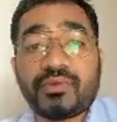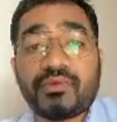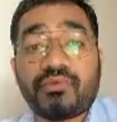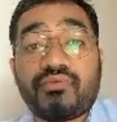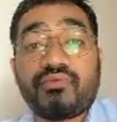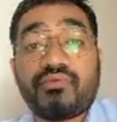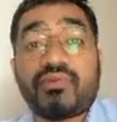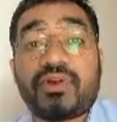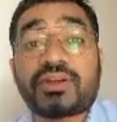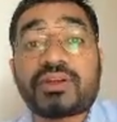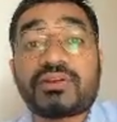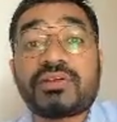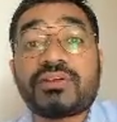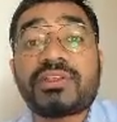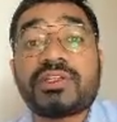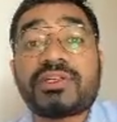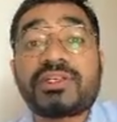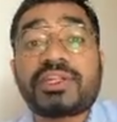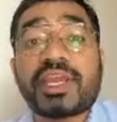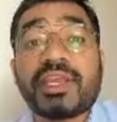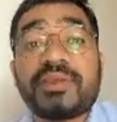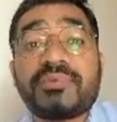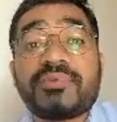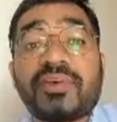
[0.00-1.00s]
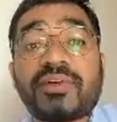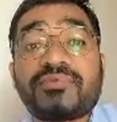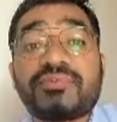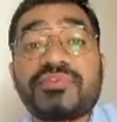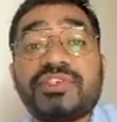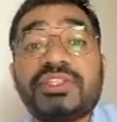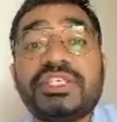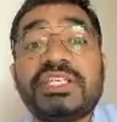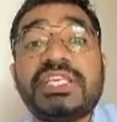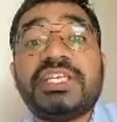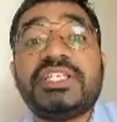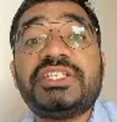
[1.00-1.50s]
what are the type of
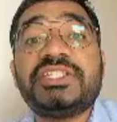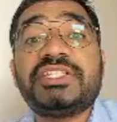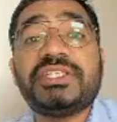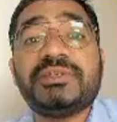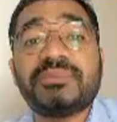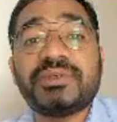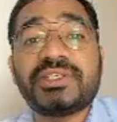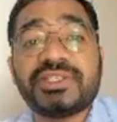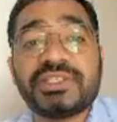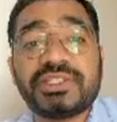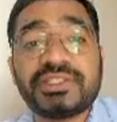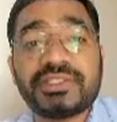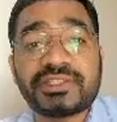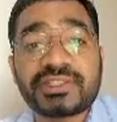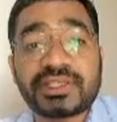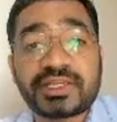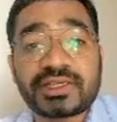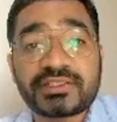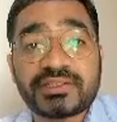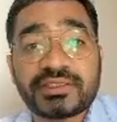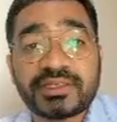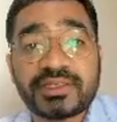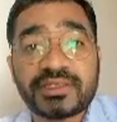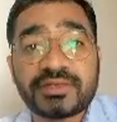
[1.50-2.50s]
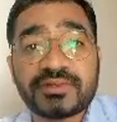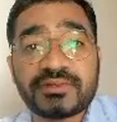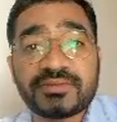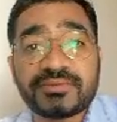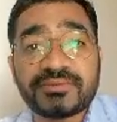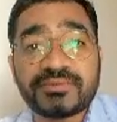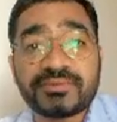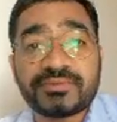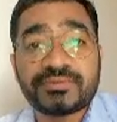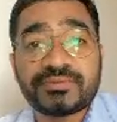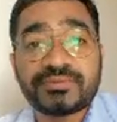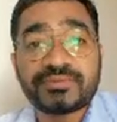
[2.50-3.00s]
CNC machines are there,
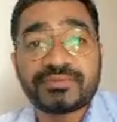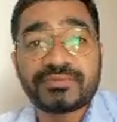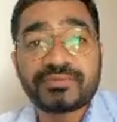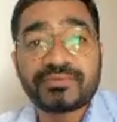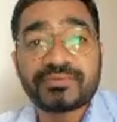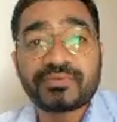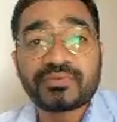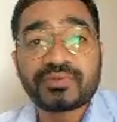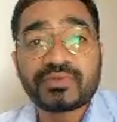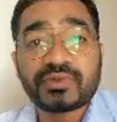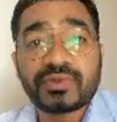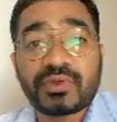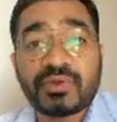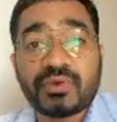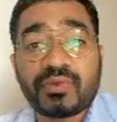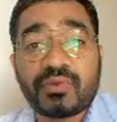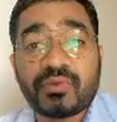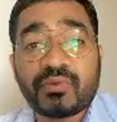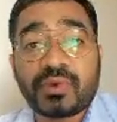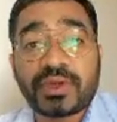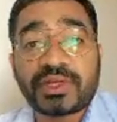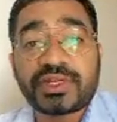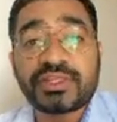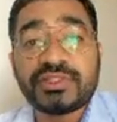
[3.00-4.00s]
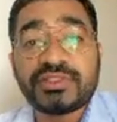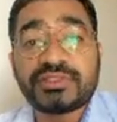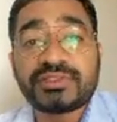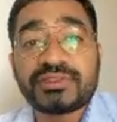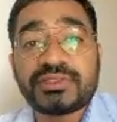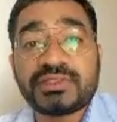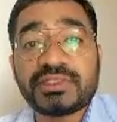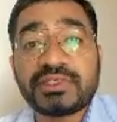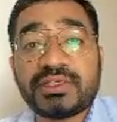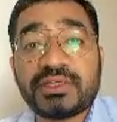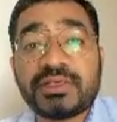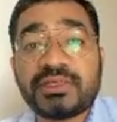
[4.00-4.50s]
what is the